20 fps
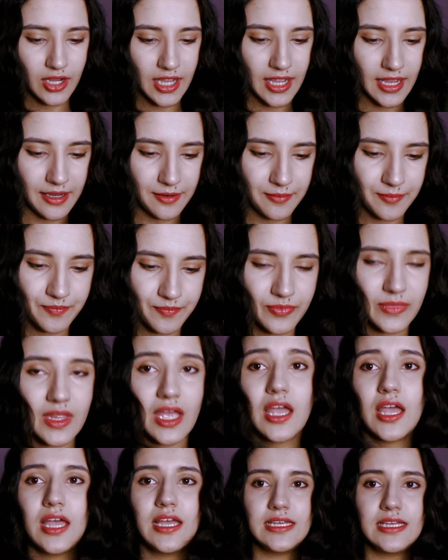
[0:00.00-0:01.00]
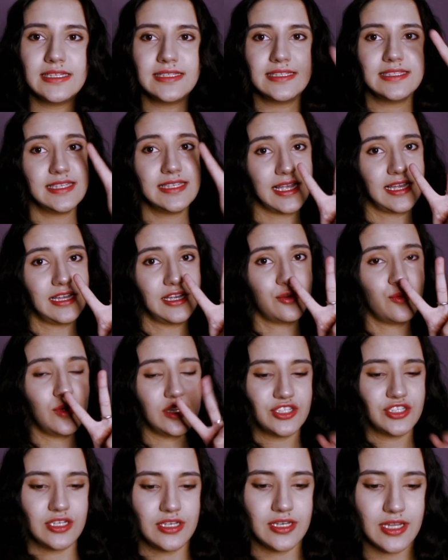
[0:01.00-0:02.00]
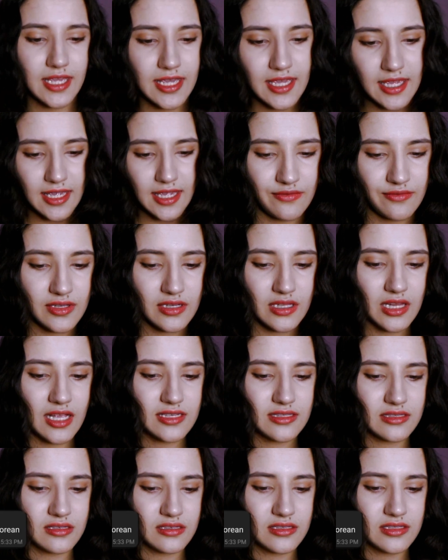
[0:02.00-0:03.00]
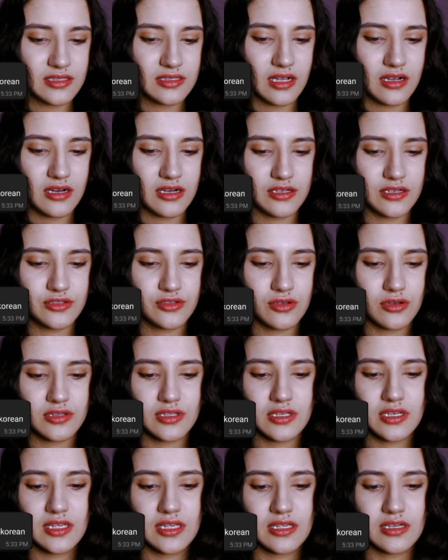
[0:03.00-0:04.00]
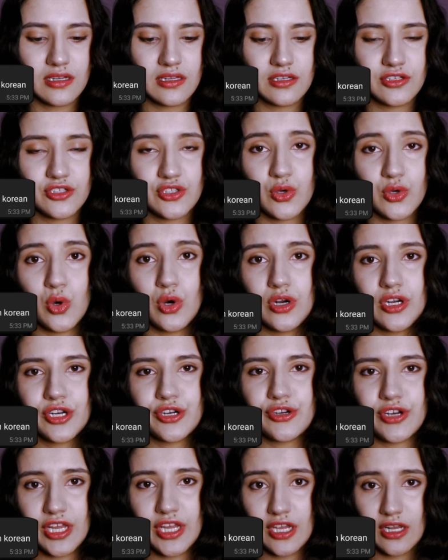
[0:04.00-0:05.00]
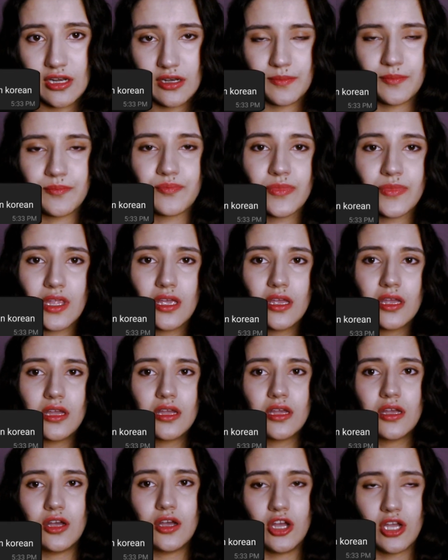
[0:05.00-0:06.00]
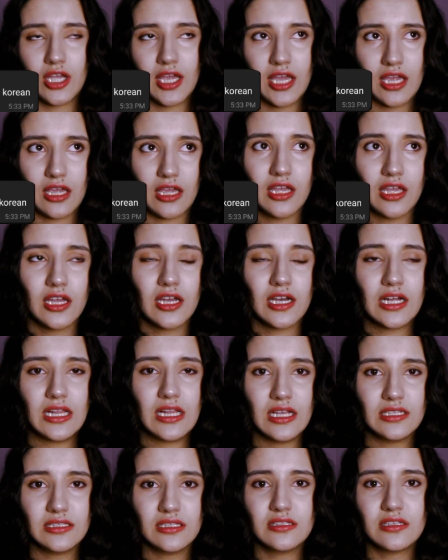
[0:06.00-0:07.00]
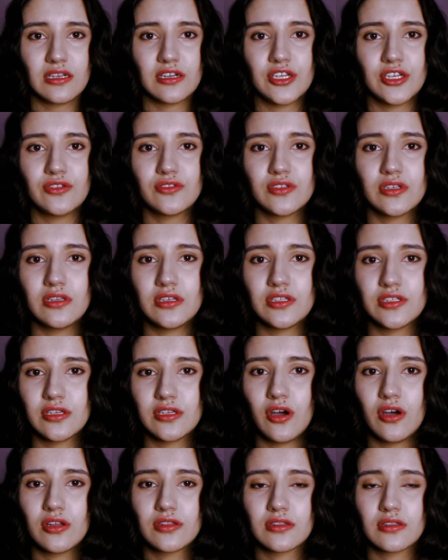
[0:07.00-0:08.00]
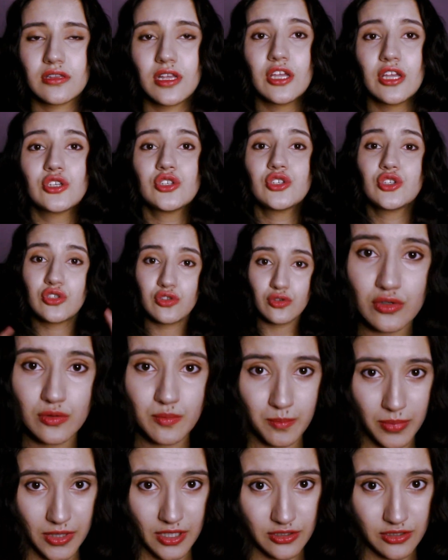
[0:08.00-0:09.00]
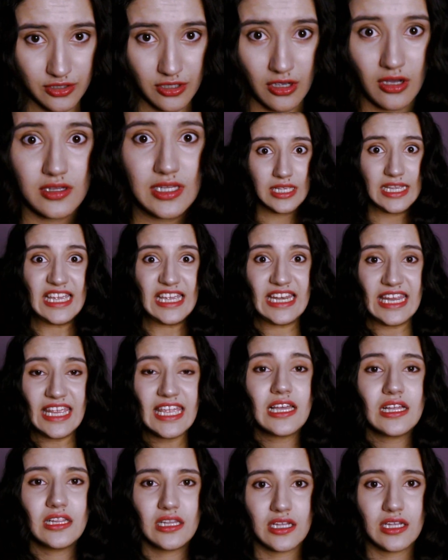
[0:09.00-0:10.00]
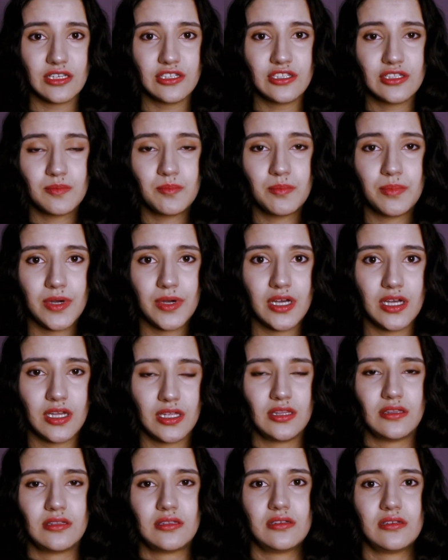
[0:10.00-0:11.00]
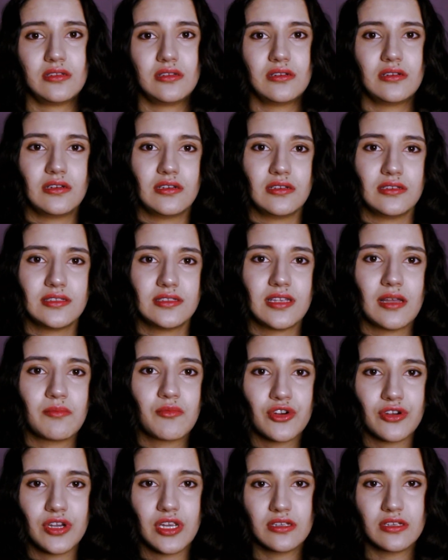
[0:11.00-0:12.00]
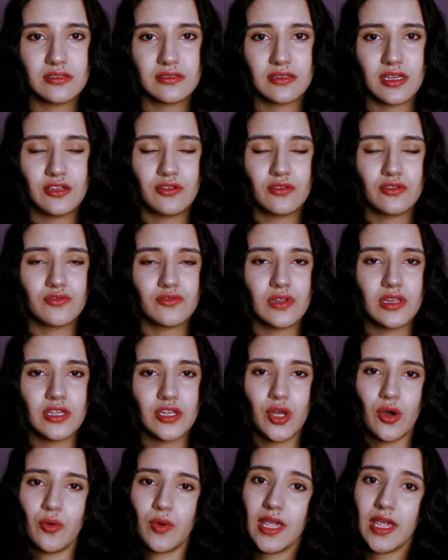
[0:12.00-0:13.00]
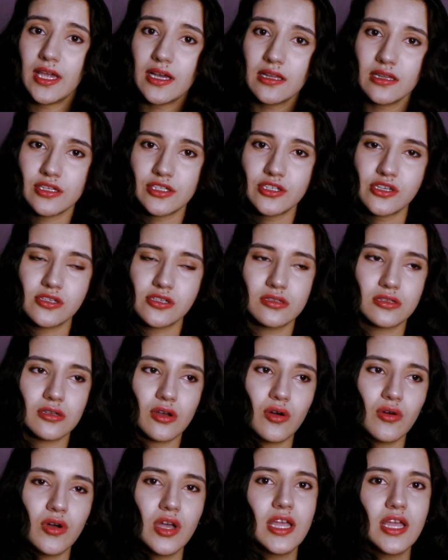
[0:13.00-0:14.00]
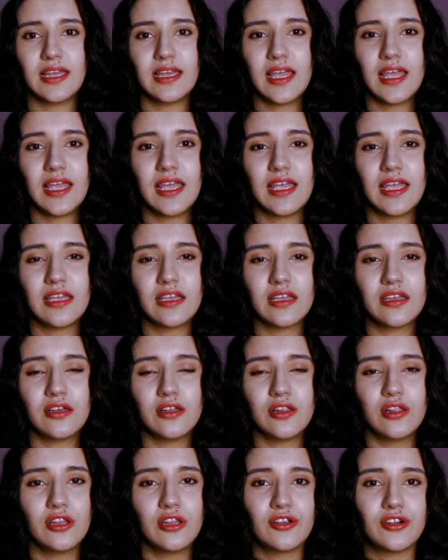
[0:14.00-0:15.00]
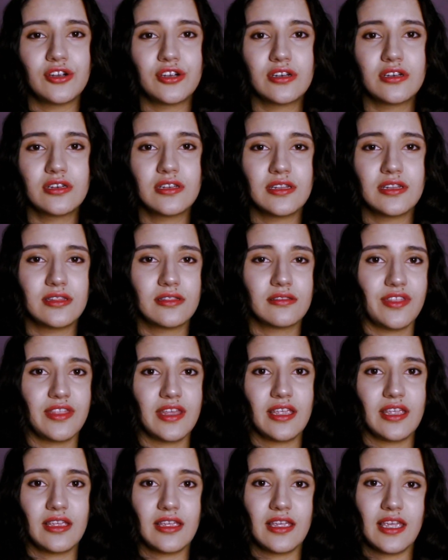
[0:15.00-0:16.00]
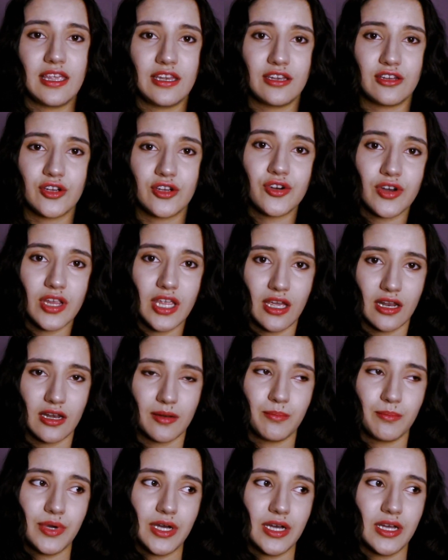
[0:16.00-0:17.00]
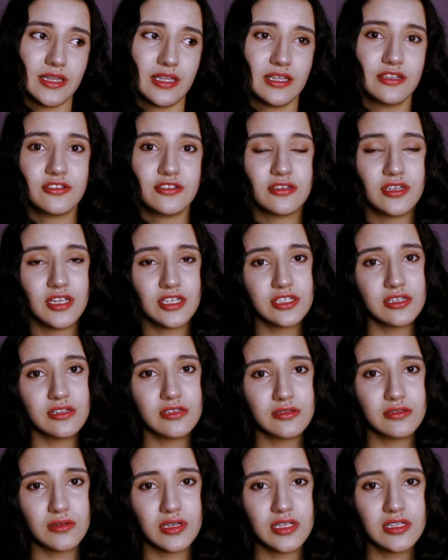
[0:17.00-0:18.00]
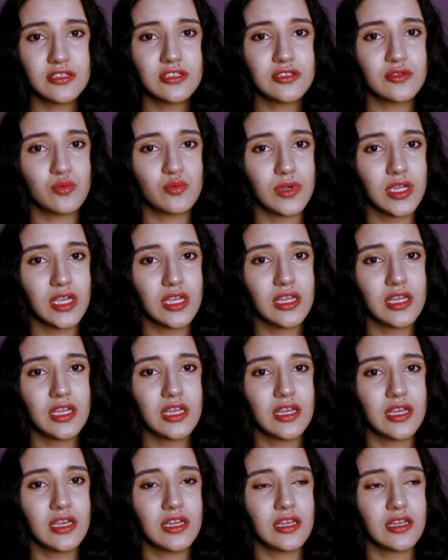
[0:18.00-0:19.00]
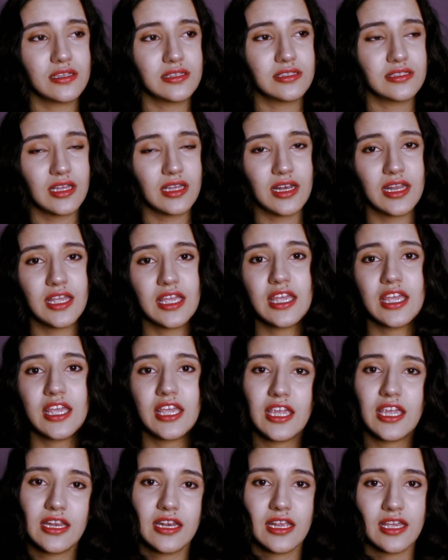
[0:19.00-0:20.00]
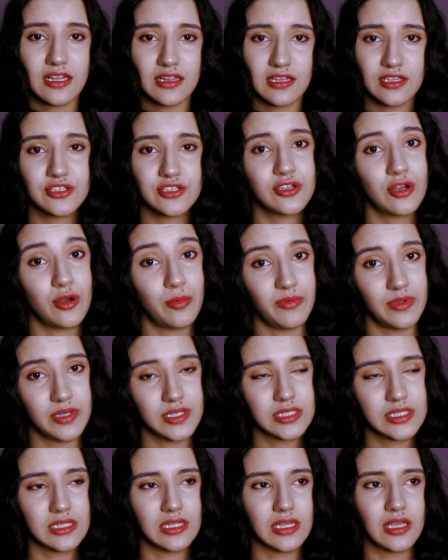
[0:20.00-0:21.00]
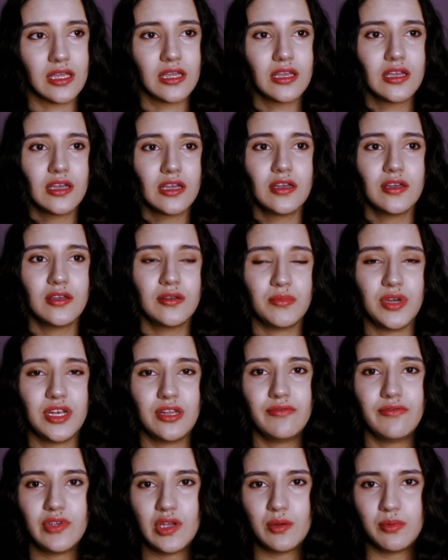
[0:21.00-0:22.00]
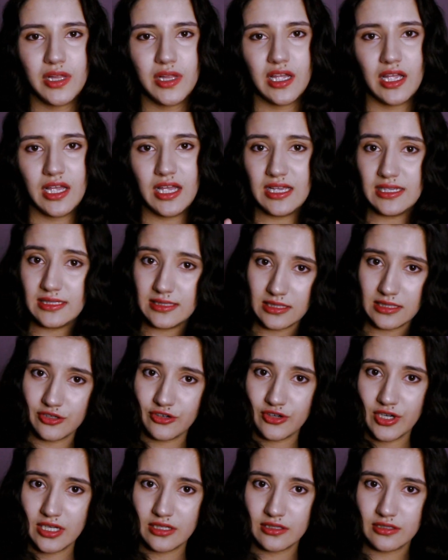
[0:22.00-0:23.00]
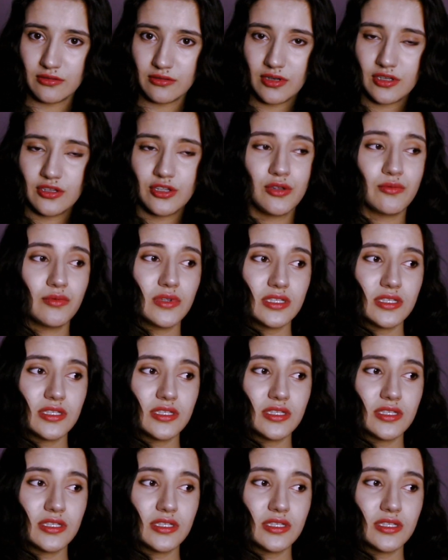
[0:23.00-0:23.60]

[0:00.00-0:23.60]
Okay, second question. If the classes are taught in English or Korean. Okay, classes are usually taught should be taught in English, but uh, some Koreans they don't really know English so they learn everything in Korean but international students we study in English obviously but if you apply as Korean student